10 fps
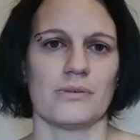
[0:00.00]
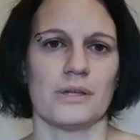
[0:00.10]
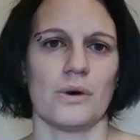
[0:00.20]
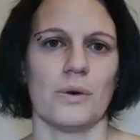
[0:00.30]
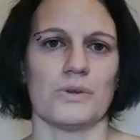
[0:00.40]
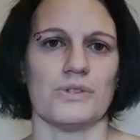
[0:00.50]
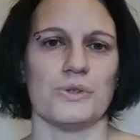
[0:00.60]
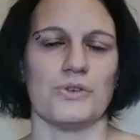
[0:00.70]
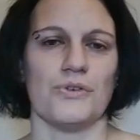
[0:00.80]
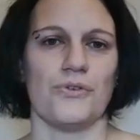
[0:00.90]
will cause you
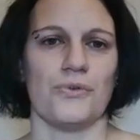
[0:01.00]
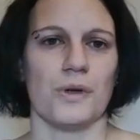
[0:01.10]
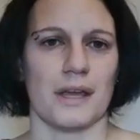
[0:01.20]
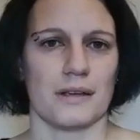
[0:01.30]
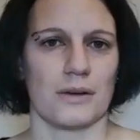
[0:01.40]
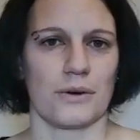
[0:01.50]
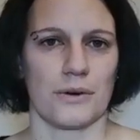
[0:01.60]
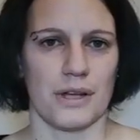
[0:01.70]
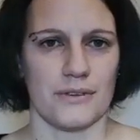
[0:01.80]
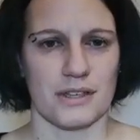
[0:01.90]
to get
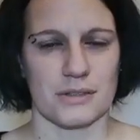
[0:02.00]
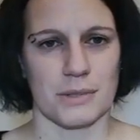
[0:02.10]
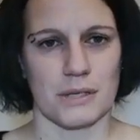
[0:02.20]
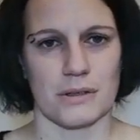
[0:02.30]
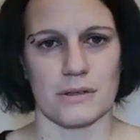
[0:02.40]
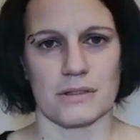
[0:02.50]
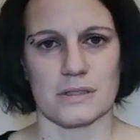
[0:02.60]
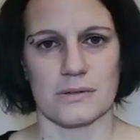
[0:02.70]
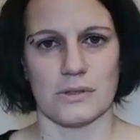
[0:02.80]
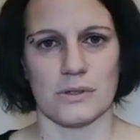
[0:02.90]
cravings
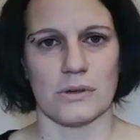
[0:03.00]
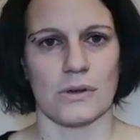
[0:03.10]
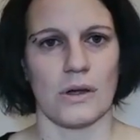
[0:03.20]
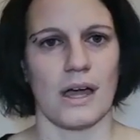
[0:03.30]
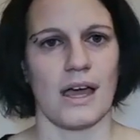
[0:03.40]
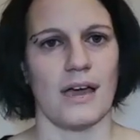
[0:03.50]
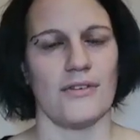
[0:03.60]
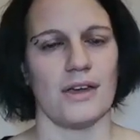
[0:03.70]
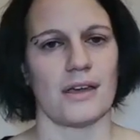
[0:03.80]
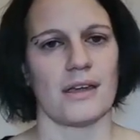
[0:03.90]
because you're not
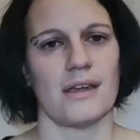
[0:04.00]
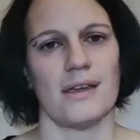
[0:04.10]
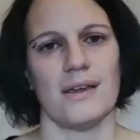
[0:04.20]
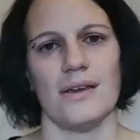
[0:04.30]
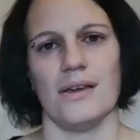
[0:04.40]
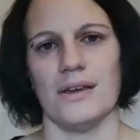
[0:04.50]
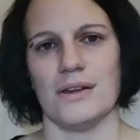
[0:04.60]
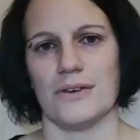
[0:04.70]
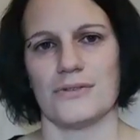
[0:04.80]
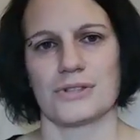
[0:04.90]
having
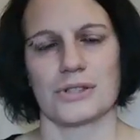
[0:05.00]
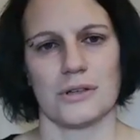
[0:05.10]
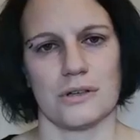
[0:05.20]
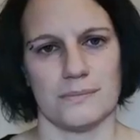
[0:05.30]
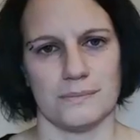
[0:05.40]
enough sugar